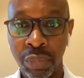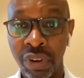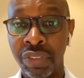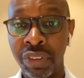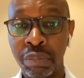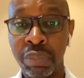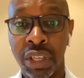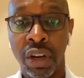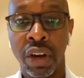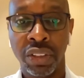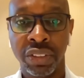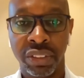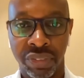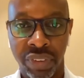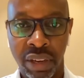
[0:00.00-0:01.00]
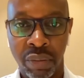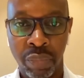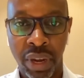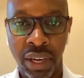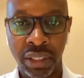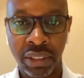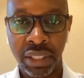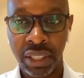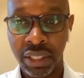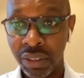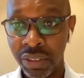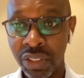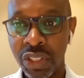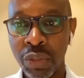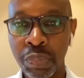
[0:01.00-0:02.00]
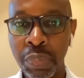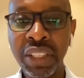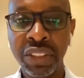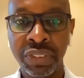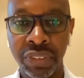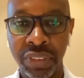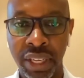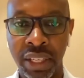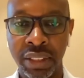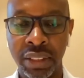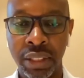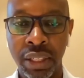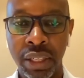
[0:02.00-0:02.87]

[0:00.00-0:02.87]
profit because of impact, and there's a space for that.